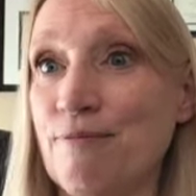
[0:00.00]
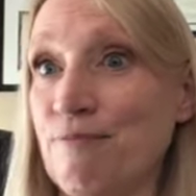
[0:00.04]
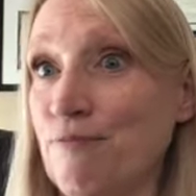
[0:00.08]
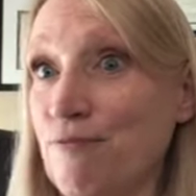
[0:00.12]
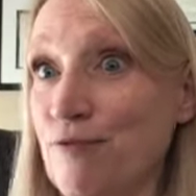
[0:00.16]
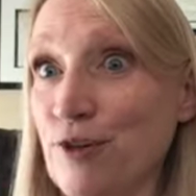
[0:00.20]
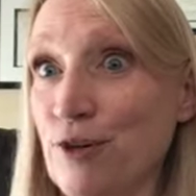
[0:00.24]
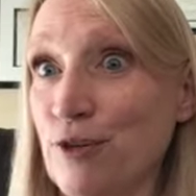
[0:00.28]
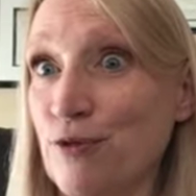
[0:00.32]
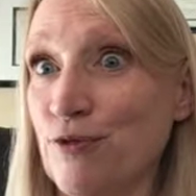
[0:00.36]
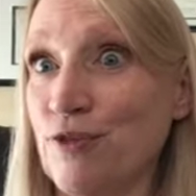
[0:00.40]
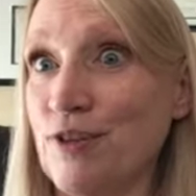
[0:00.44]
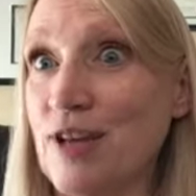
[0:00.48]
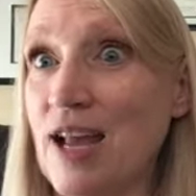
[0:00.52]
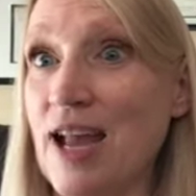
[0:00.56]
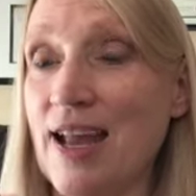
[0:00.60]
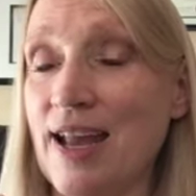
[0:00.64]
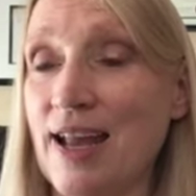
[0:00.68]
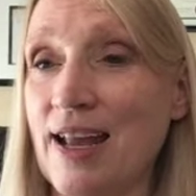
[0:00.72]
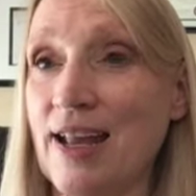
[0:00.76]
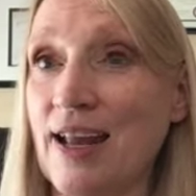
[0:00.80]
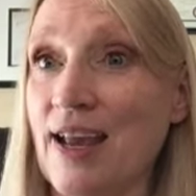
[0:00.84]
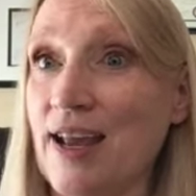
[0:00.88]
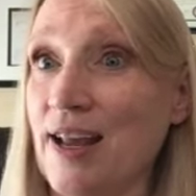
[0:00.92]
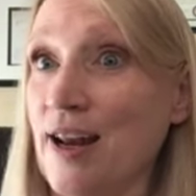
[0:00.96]
Feel free,
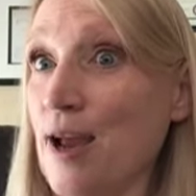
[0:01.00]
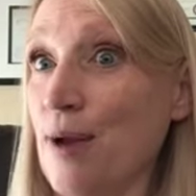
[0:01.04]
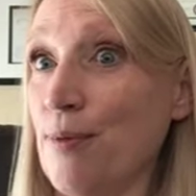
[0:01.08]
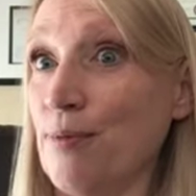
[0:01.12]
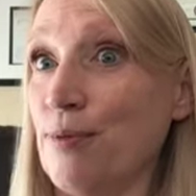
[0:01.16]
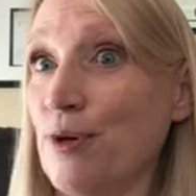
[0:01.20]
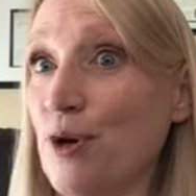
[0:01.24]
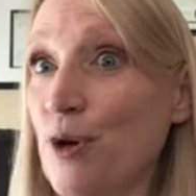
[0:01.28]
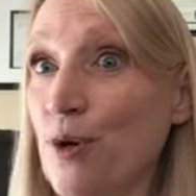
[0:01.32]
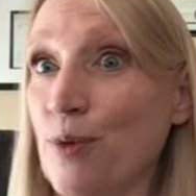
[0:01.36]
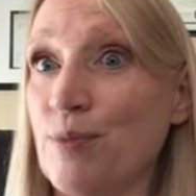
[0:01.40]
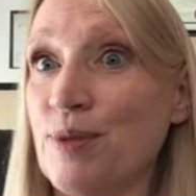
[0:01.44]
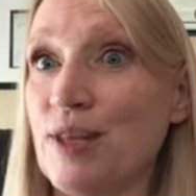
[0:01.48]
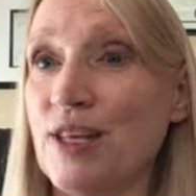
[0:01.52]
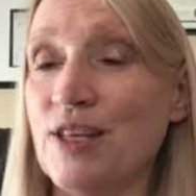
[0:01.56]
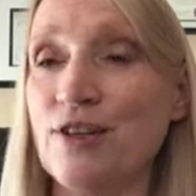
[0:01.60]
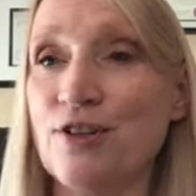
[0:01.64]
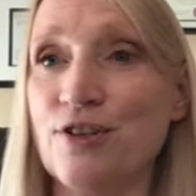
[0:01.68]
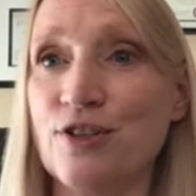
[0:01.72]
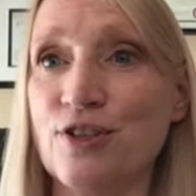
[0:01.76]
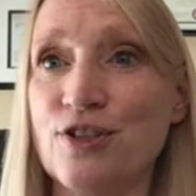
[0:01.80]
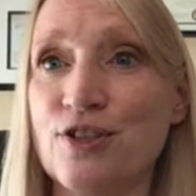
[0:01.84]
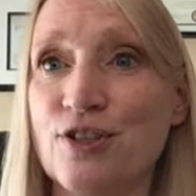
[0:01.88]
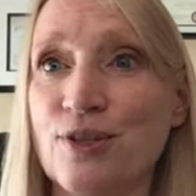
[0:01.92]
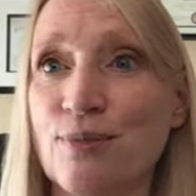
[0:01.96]
and I would hope that you
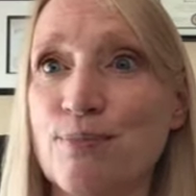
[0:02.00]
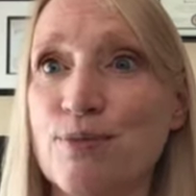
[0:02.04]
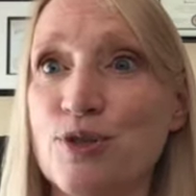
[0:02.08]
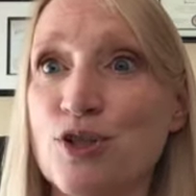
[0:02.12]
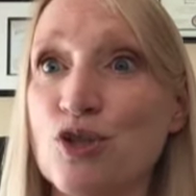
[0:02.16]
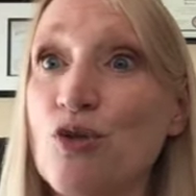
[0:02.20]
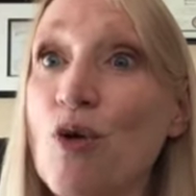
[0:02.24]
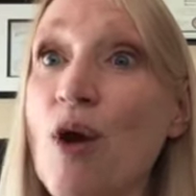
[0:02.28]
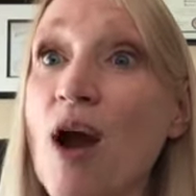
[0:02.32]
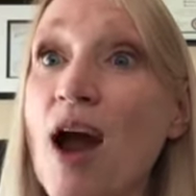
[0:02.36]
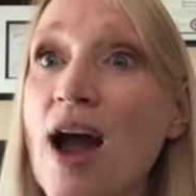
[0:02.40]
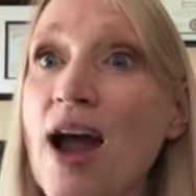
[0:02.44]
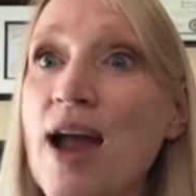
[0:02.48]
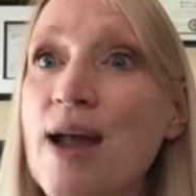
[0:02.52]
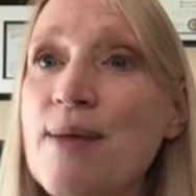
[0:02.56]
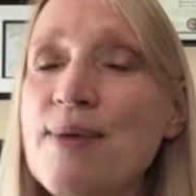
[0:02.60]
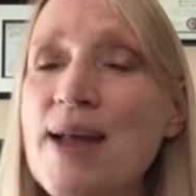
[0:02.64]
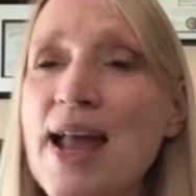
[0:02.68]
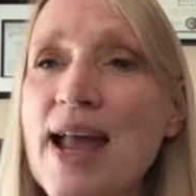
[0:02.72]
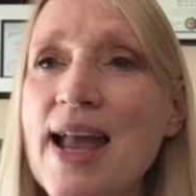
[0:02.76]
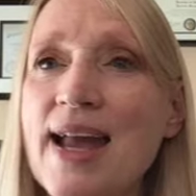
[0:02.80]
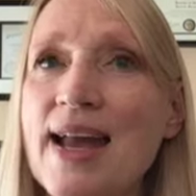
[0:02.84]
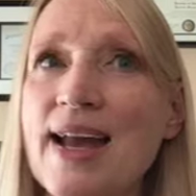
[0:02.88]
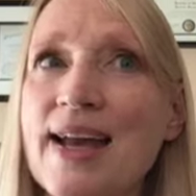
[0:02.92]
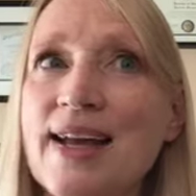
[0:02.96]
could subscribe
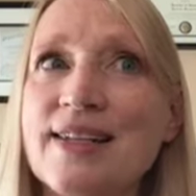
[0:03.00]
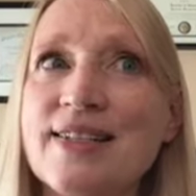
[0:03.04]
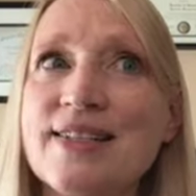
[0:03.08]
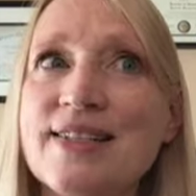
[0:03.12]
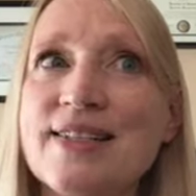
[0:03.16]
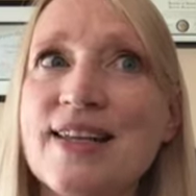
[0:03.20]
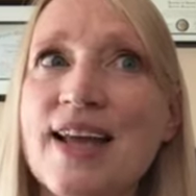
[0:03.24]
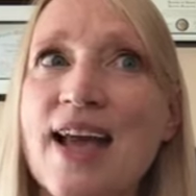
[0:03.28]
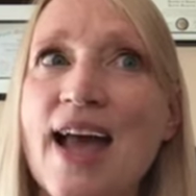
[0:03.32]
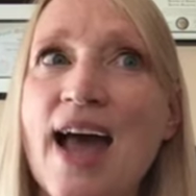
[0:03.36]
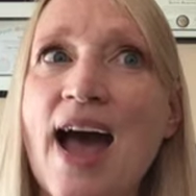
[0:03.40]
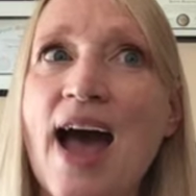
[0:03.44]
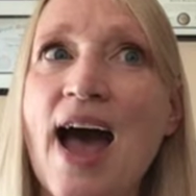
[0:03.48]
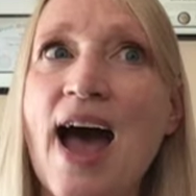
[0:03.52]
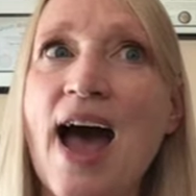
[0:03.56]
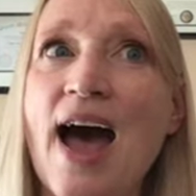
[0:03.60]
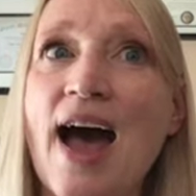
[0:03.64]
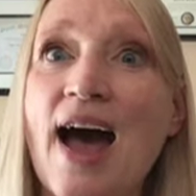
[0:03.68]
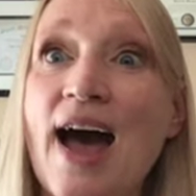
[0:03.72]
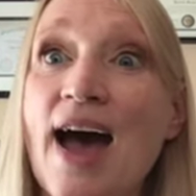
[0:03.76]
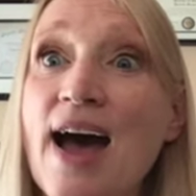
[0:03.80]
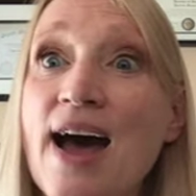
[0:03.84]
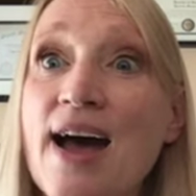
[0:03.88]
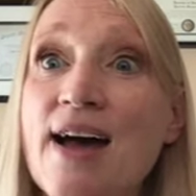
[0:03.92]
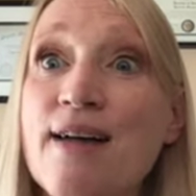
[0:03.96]
and
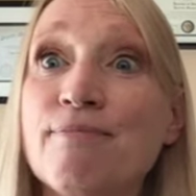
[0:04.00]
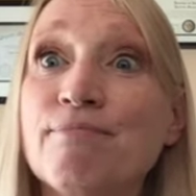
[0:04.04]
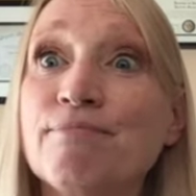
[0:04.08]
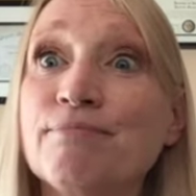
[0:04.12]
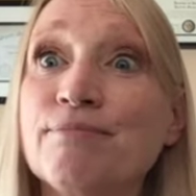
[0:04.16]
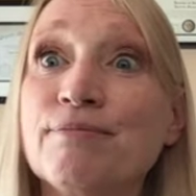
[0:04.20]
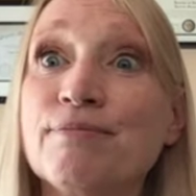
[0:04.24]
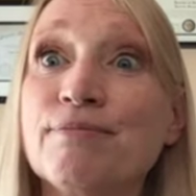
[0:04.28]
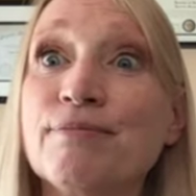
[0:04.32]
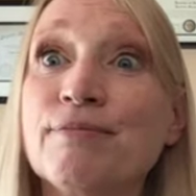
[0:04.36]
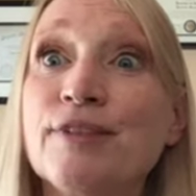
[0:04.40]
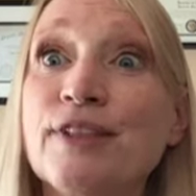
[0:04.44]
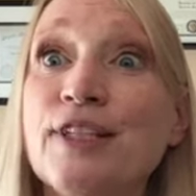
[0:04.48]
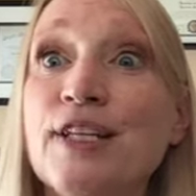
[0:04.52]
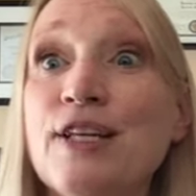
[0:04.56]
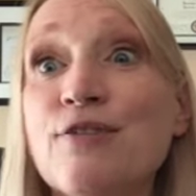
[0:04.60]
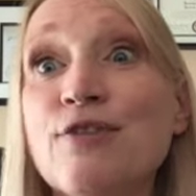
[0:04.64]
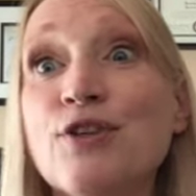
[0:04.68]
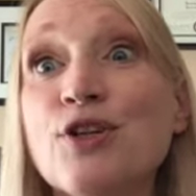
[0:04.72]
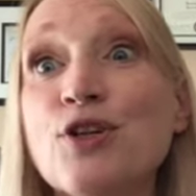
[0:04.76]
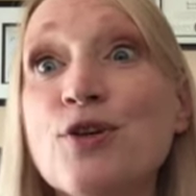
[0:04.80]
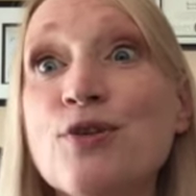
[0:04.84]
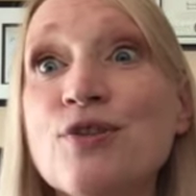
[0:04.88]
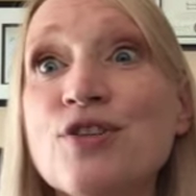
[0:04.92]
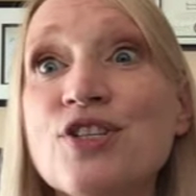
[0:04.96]
leave
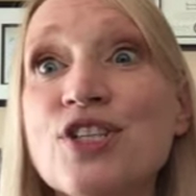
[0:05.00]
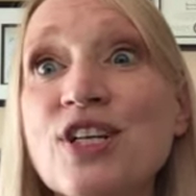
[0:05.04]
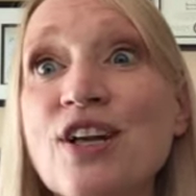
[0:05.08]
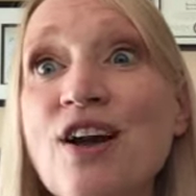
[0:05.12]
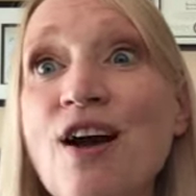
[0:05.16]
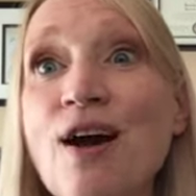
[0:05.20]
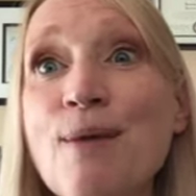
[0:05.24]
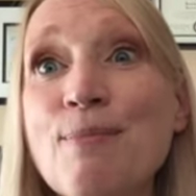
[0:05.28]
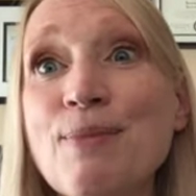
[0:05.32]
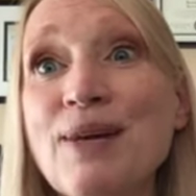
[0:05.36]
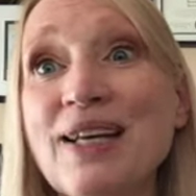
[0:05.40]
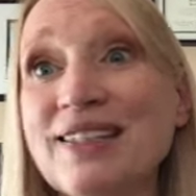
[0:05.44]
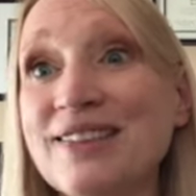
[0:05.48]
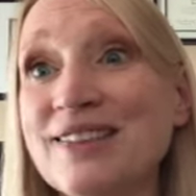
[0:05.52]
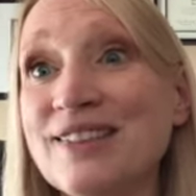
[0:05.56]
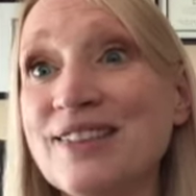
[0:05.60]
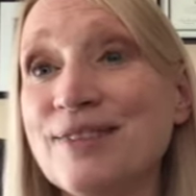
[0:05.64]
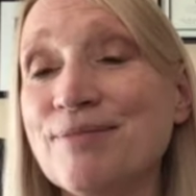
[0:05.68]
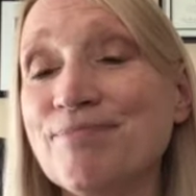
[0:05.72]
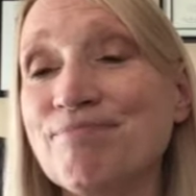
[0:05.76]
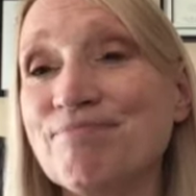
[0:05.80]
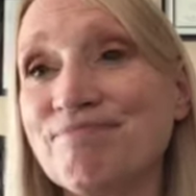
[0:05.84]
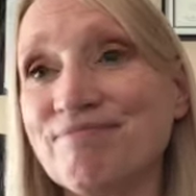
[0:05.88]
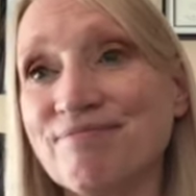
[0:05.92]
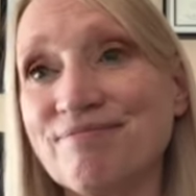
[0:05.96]
encouraging comments.
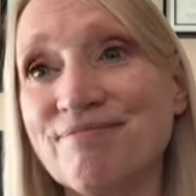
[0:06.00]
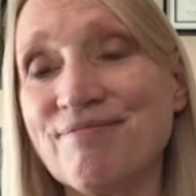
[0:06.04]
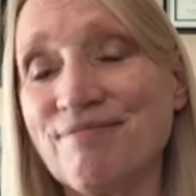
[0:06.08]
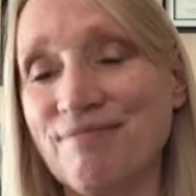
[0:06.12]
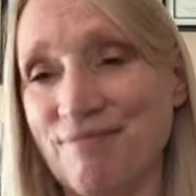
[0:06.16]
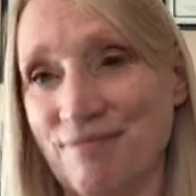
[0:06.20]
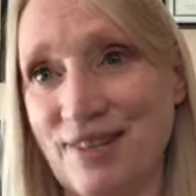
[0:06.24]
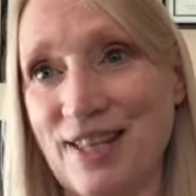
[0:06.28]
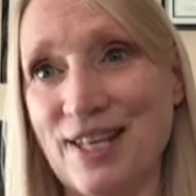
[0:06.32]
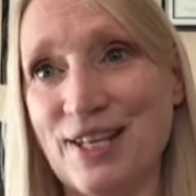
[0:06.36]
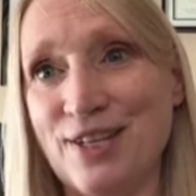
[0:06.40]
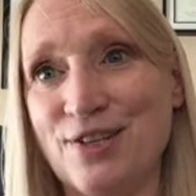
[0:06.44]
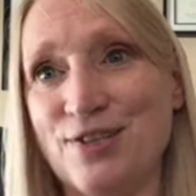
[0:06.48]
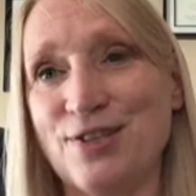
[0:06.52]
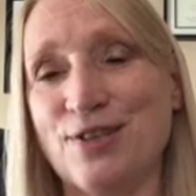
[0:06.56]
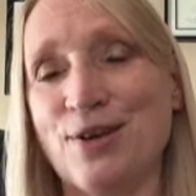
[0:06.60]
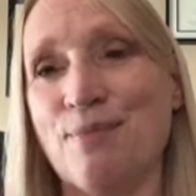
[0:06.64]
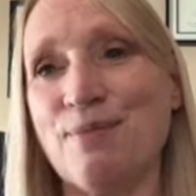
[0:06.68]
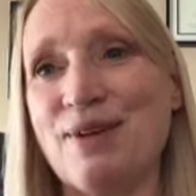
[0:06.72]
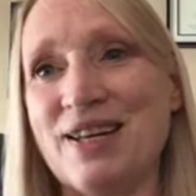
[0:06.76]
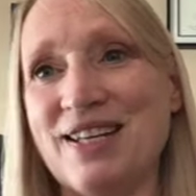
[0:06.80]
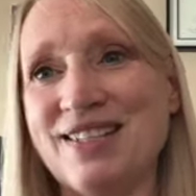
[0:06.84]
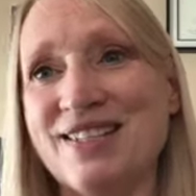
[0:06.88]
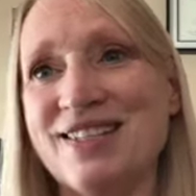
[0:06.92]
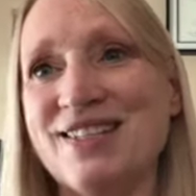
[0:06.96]
Thank you so
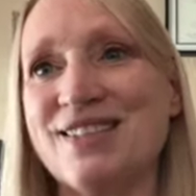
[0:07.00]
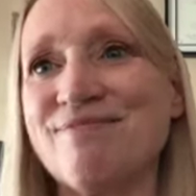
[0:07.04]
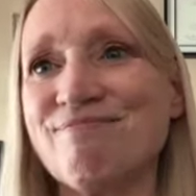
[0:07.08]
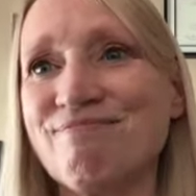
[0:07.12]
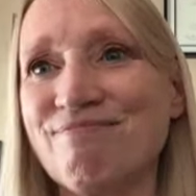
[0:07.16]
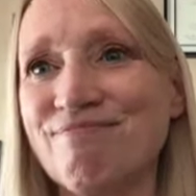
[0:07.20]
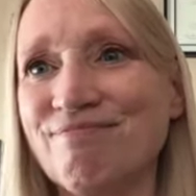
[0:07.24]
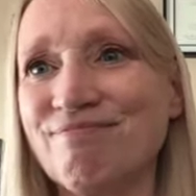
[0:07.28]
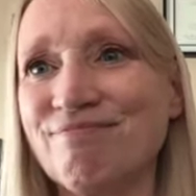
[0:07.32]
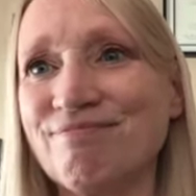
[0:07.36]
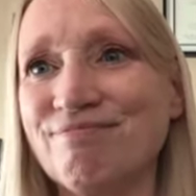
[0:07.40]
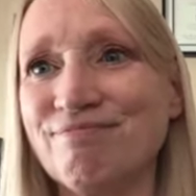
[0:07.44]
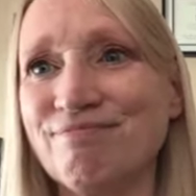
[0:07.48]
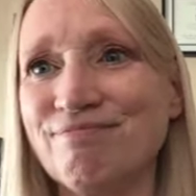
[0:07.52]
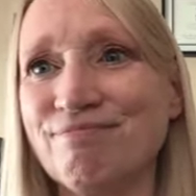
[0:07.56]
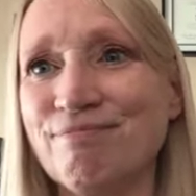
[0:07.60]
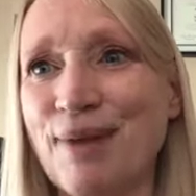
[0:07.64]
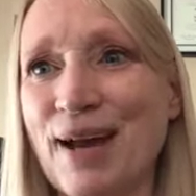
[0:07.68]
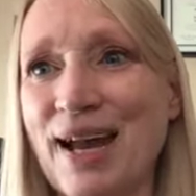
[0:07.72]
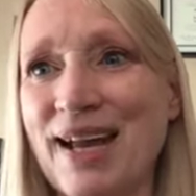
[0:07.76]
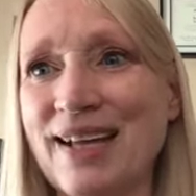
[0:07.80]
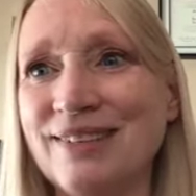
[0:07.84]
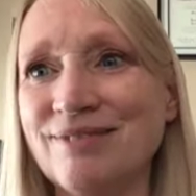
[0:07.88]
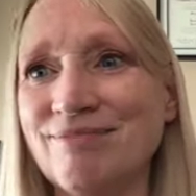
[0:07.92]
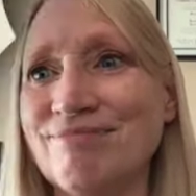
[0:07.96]
much.
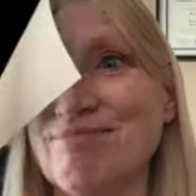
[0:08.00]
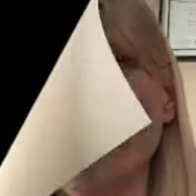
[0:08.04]
Bye.